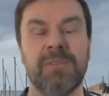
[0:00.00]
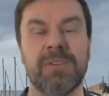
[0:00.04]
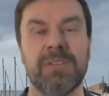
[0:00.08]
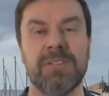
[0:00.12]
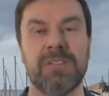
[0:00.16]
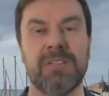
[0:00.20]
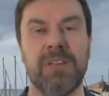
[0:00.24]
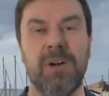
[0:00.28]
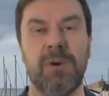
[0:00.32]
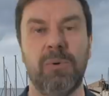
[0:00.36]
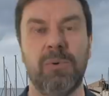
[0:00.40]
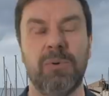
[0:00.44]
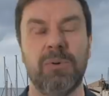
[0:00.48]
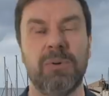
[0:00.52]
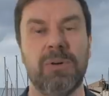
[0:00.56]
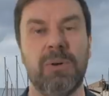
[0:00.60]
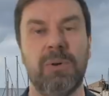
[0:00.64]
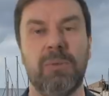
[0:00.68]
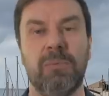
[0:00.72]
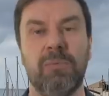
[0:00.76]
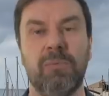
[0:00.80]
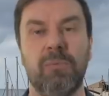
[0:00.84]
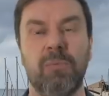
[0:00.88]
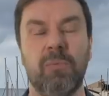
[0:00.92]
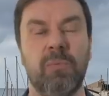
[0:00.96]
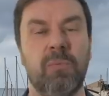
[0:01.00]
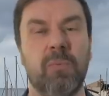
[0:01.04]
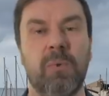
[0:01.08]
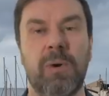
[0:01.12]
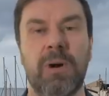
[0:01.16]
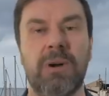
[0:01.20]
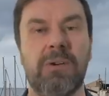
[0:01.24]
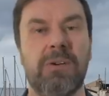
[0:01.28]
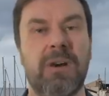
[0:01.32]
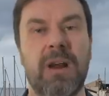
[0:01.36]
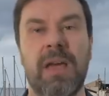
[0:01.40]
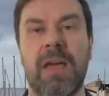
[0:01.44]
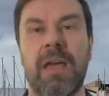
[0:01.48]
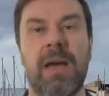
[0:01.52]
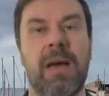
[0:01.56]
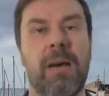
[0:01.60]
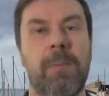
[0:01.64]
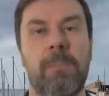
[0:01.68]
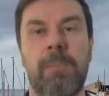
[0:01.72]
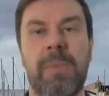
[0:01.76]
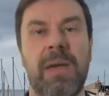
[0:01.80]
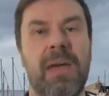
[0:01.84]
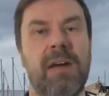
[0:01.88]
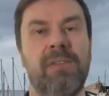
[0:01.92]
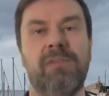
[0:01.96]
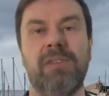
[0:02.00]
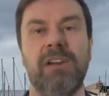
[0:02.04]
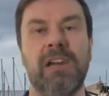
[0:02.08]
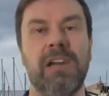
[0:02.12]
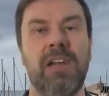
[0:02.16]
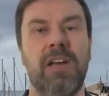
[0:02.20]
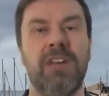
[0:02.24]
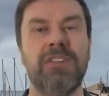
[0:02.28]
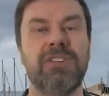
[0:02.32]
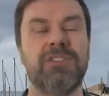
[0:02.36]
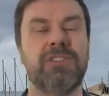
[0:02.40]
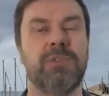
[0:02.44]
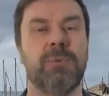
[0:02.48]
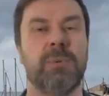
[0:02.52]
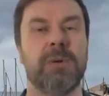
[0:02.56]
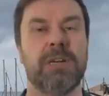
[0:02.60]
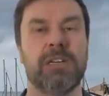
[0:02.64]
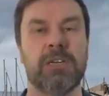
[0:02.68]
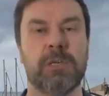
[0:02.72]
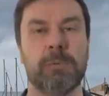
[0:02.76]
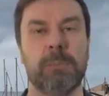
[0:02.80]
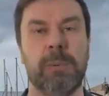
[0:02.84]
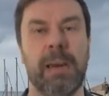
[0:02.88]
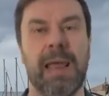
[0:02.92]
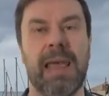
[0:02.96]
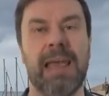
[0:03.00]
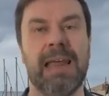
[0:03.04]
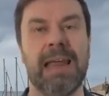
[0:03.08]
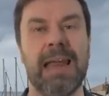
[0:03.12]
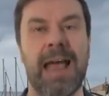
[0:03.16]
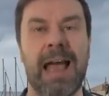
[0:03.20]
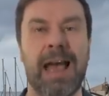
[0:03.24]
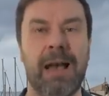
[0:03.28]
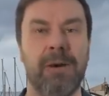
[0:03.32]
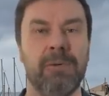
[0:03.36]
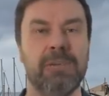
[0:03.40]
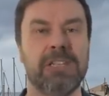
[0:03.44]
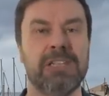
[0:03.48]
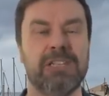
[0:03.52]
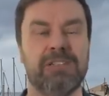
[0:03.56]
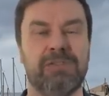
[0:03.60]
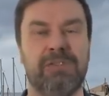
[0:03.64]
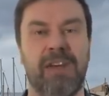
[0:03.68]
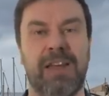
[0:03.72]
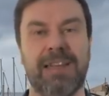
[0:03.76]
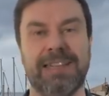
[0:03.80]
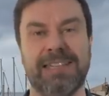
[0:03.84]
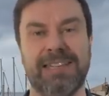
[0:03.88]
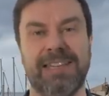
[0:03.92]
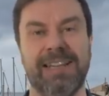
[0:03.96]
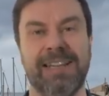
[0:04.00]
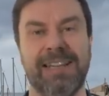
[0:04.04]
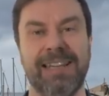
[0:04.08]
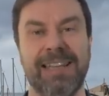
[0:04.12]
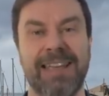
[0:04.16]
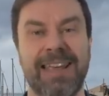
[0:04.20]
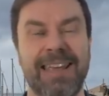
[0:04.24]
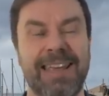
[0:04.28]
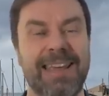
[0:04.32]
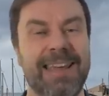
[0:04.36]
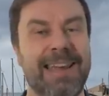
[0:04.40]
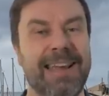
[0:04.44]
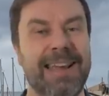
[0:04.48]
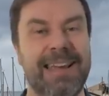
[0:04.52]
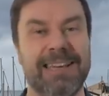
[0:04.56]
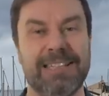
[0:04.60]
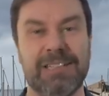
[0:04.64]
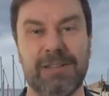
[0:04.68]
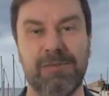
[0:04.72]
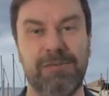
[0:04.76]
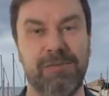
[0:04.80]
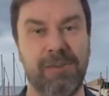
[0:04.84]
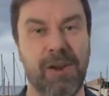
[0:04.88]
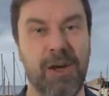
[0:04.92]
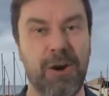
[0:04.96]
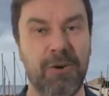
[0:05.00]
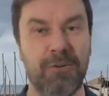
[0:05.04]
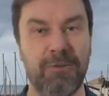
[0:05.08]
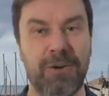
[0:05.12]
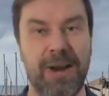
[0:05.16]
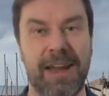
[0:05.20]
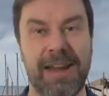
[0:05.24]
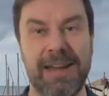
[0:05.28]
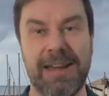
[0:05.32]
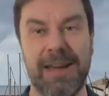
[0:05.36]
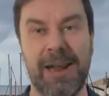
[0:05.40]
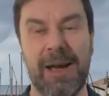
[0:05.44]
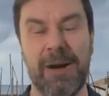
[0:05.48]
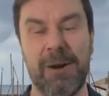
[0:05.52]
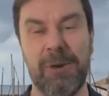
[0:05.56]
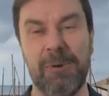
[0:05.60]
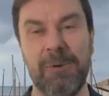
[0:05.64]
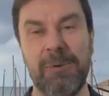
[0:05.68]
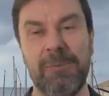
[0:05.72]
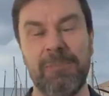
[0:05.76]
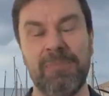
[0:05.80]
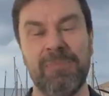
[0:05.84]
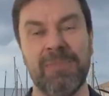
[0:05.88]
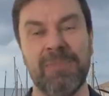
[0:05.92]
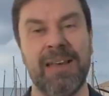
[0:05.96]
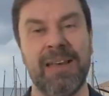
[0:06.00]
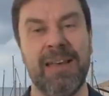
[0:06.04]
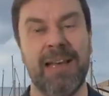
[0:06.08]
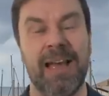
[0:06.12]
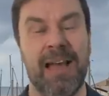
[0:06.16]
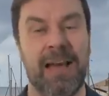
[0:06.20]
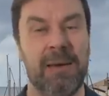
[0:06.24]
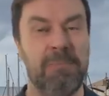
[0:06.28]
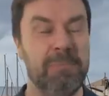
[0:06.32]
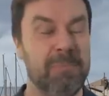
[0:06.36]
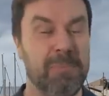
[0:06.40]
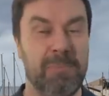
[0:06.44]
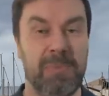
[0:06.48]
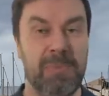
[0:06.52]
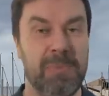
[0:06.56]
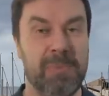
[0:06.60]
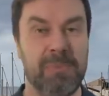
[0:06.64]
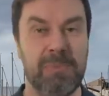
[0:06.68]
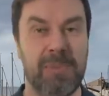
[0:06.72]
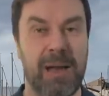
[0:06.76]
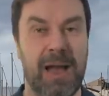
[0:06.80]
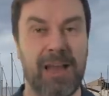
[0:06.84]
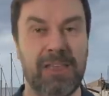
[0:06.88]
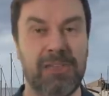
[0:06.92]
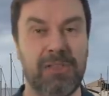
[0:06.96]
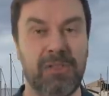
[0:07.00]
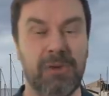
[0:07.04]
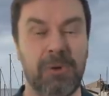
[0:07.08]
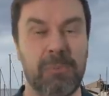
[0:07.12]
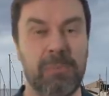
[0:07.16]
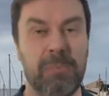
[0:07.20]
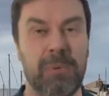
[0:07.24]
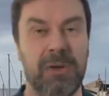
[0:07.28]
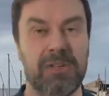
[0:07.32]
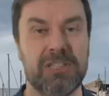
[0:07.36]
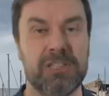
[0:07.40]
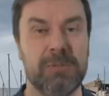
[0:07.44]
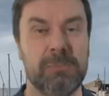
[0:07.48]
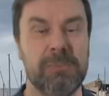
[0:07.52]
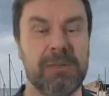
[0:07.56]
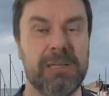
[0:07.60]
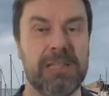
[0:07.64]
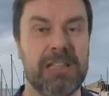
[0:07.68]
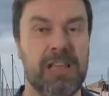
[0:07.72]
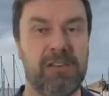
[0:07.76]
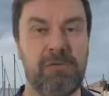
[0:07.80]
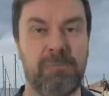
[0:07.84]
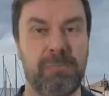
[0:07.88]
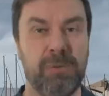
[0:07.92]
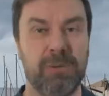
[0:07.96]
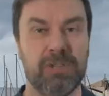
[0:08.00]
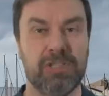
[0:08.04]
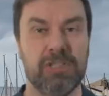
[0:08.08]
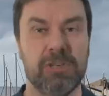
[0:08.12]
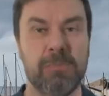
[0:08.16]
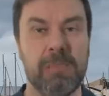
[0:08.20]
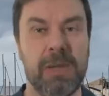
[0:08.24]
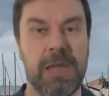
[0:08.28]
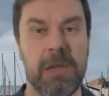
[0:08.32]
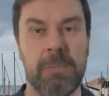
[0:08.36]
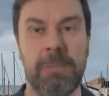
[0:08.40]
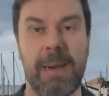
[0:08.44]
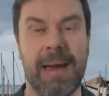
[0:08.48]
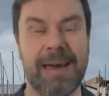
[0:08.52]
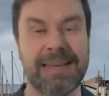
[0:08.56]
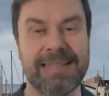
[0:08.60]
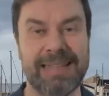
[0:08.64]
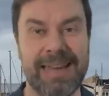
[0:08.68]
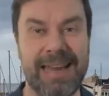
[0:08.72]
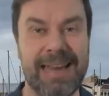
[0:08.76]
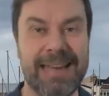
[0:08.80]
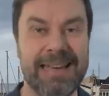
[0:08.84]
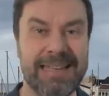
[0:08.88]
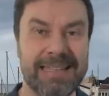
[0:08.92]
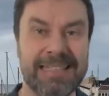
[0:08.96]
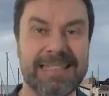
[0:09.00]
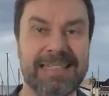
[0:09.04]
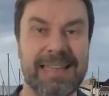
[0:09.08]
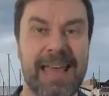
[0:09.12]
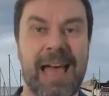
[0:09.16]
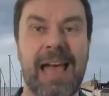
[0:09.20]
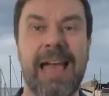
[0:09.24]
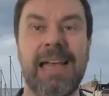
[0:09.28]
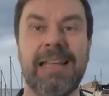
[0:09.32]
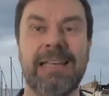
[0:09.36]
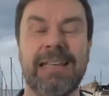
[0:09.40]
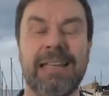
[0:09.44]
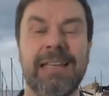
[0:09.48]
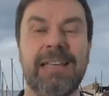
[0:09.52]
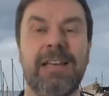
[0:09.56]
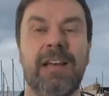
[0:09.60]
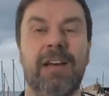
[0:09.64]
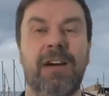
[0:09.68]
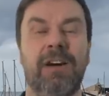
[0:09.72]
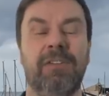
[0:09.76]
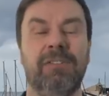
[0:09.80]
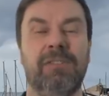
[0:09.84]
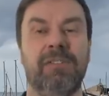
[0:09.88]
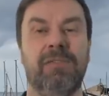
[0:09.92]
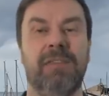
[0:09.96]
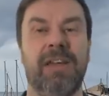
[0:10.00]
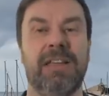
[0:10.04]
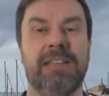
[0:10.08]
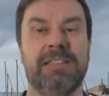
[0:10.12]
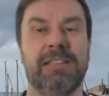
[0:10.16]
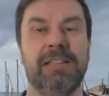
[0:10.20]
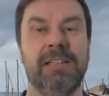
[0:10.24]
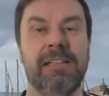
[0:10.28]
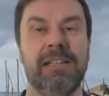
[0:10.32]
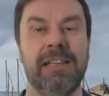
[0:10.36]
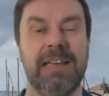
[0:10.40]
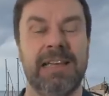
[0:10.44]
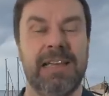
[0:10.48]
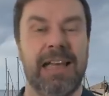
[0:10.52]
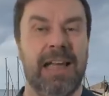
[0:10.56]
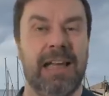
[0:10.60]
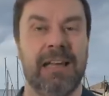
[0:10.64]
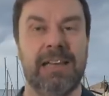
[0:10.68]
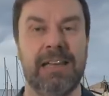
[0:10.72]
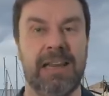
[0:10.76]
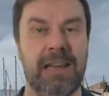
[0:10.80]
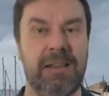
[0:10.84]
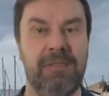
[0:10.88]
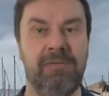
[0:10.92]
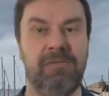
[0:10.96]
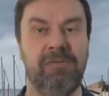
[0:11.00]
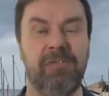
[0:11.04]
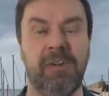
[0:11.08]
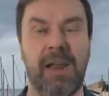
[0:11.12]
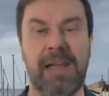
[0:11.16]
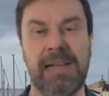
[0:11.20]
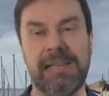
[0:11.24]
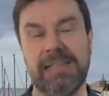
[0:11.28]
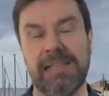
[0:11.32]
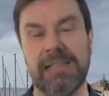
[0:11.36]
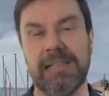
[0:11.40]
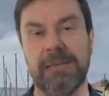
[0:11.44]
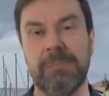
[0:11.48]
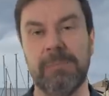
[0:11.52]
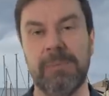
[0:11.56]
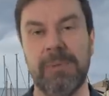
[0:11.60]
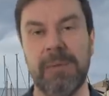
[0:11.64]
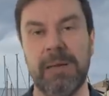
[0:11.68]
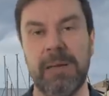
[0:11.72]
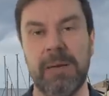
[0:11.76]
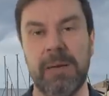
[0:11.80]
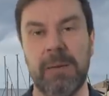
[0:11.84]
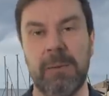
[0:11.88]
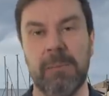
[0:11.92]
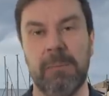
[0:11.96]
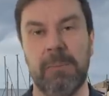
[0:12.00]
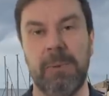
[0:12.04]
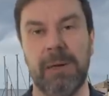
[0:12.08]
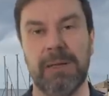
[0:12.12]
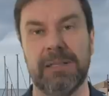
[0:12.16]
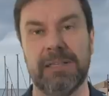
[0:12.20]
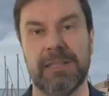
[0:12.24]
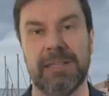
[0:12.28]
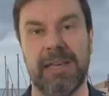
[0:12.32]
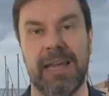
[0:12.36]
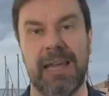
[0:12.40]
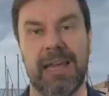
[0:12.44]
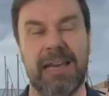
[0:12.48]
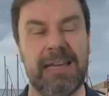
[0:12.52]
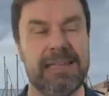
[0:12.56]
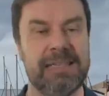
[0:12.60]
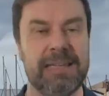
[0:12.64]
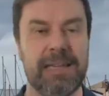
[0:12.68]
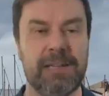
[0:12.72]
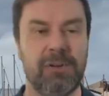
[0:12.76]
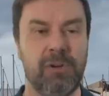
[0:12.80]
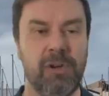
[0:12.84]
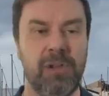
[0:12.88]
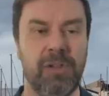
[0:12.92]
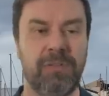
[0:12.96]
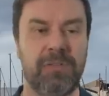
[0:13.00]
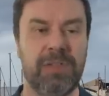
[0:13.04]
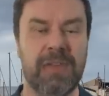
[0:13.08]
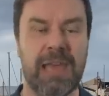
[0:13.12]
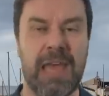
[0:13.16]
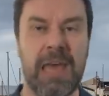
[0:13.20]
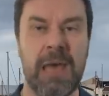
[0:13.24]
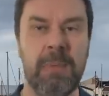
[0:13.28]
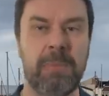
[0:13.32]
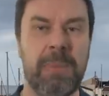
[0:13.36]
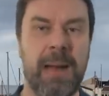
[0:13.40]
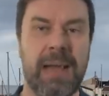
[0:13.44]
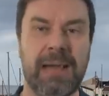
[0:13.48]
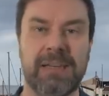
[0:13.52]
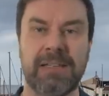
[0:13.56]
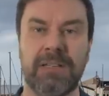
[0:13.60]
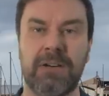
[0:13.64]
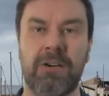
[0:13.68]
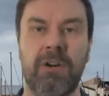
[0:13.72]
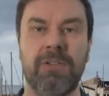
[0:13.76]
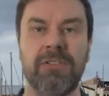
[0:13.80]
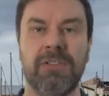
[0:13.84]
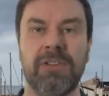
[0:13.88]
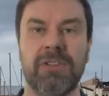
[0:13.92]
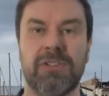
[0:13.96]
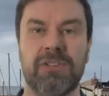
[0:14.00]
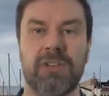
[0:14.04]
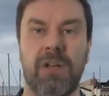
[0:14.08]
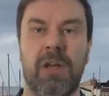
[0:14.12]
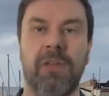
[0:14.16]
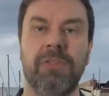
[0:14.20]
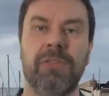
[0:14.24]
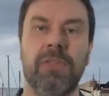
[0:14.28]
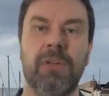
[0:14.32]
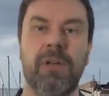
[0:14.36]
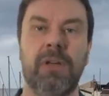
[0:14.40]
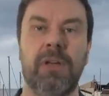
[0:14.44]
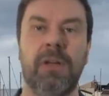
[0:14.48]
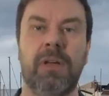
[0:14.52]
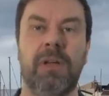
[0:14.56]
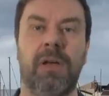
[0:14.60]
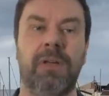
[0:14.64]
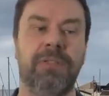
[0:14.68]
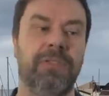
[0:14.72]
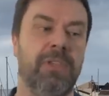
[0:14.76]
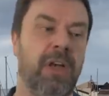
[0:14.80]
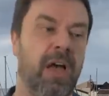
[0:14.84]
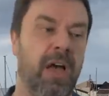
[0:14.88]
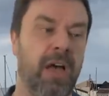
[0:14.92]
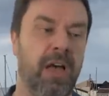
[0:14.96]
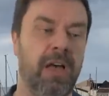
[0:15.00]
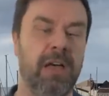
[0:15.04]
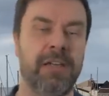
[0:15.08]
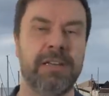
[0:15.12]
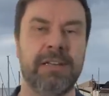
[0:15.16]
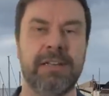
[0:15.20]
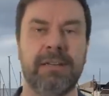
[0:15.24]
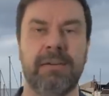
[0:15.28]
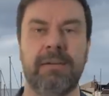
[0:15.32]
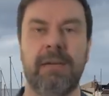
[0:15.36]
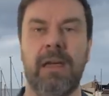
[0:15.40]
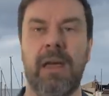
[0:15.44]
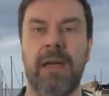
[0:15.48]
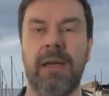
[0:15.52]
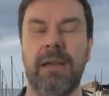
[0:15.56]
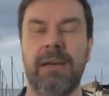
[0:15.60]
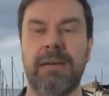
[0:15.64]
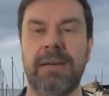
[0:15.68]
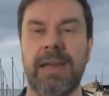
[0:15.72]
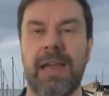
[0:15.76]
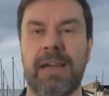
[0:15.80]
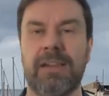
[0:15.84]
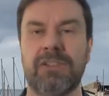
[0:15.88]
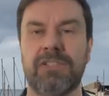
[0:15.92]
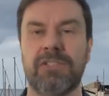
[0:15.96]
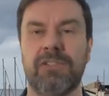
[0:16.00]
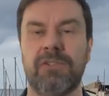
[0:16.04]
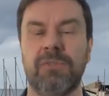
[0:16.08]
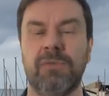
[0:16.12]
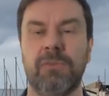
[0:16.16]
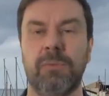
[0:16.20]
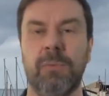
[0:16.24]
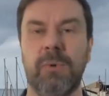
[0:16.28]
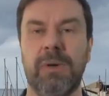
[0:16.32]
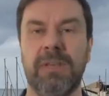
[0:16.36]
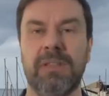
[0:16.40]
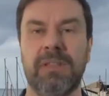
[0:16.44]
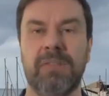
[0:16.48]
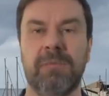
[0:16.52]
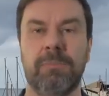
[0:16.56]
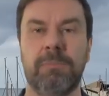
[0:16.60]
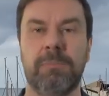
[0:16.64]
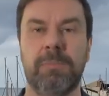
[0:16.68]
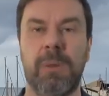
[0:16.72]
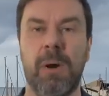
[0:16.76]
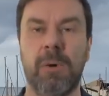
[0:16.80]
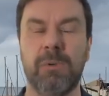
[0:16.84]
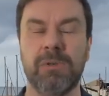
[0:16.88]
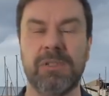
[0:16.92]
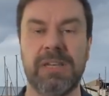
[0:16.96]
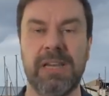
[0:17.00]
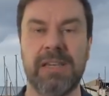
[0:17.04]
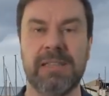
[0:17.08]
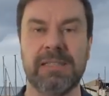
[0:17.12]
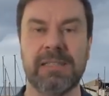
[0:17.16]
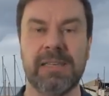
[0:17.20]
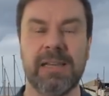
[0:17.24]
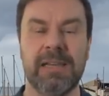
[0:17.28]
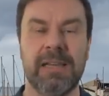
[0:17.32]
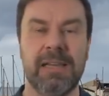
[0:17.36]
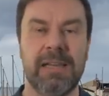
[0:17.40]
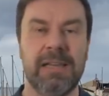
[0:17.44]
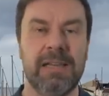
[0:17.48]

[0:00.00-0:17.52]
So we're at a bit of a loss to explain how this vessel is afloat right now. I thought possibly they've put some airbags inside of the vessel and inflated them. But he said all of the airbags are on the hard next to where the boat is.